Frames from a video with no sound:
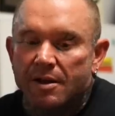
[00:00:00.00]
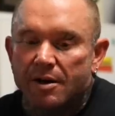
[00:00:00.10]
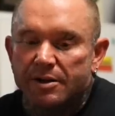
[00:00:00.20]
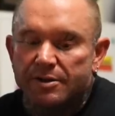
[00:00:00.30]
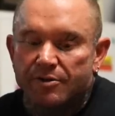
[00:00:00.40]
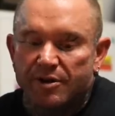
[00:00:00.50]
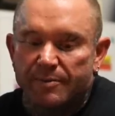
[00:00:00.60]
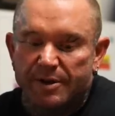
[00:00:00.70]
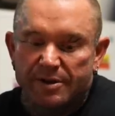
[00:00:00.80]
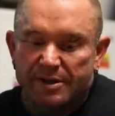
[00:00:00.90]
ice cream,
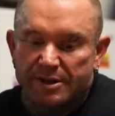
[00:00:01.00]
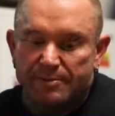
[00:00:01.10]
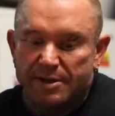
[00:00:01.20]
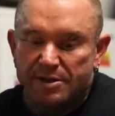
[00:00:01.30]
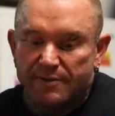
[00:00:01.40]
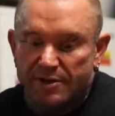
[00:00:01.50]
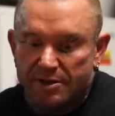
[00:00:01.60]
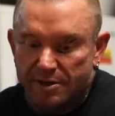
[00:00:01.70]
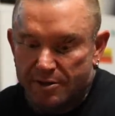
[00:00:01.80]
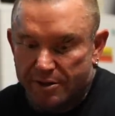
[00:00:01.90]
but it's expensive. It's
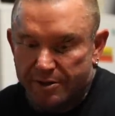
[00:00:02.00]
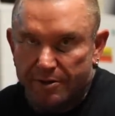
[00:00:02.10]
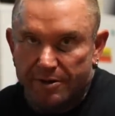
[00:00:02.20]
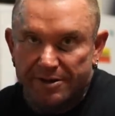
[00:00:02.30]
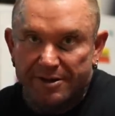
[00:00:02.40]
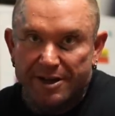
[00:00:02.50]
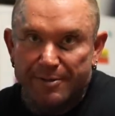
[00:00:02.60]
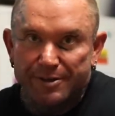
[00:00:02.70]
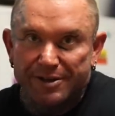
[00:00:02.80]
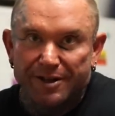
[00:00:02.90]
like nine dollars a tub.
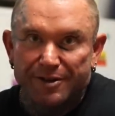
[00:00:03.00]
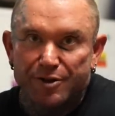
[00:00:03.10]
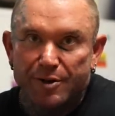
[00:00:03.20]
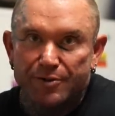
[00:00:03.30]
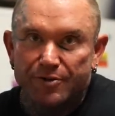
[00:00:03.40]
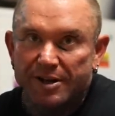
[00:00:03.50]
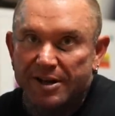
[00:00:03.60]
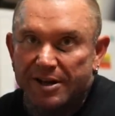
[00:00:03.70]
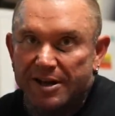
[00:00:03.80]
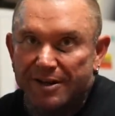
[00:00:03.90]
Yeah. There's only like
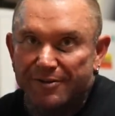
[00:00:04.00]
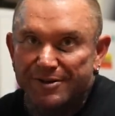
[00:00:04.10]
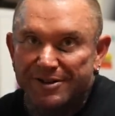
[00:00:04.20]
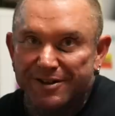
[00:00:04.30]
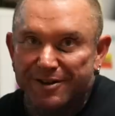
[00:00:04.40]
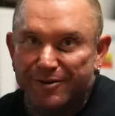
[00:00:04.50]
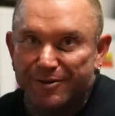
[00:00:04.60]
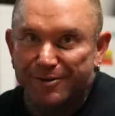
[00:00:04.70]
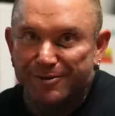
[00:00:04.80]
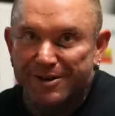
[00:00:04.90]
280 calories in the whole
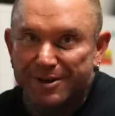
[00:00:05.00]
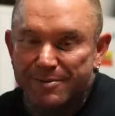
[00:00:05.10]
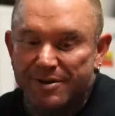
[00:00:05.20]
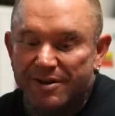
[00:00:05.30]
little tub.